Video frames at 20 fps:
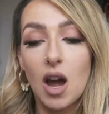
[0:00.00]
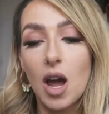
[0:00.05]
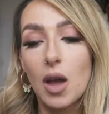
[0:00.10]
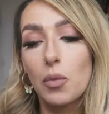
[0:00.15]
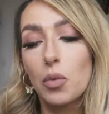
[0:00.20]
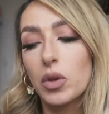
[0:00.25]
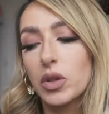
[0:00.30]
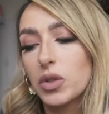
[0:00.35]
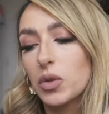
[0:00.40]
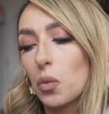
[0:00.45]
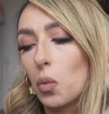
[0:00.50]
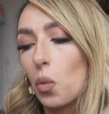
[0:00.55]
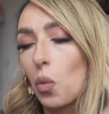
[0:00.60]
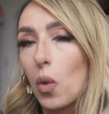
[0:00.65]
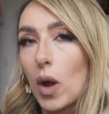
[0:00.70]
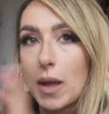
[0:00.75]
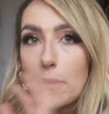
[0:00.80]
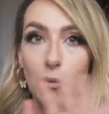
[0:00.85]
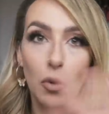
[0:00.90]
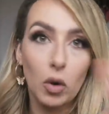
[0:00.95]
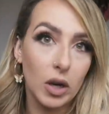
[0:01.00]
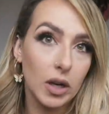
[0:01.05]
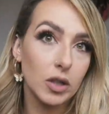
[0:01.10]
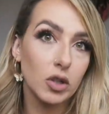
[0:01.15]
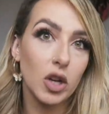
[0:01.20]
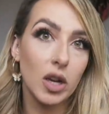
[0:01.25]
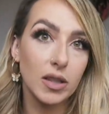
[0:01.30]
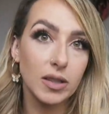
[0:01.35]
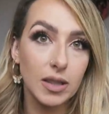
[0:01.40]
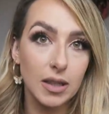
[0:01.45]
I was way more
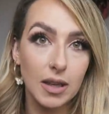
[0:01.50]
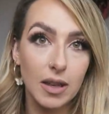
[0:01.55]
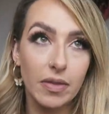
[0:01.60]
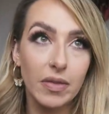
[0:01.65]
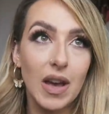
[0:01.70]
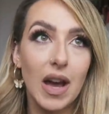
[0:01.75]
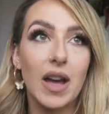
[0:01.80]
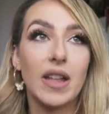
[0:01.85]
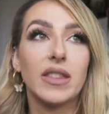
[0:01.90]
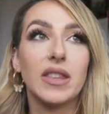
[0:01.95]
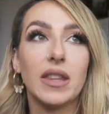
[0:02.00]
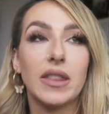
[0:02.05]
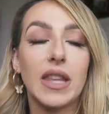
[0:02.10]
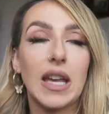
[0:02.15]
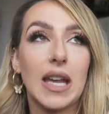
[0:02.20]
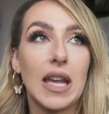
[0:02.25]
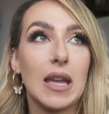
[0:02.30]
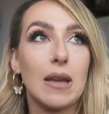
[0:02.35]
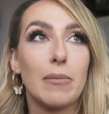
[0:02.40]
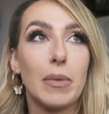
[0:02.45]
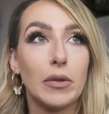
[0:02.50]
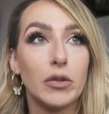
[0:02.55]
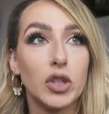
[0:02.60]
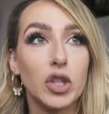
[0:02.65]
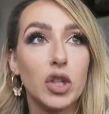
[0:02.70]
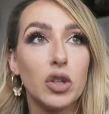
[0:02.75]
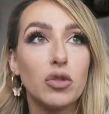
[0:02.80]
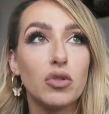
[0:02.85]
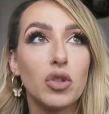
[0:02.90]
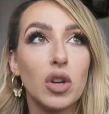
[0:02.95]
interested in that than thinking about
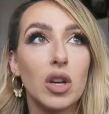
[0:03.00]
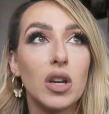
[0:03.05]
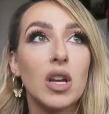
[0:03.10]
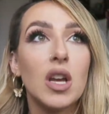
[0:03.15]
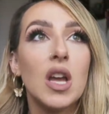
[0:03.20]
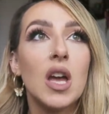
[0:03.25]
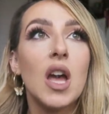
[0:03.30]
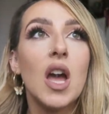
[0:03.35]
children.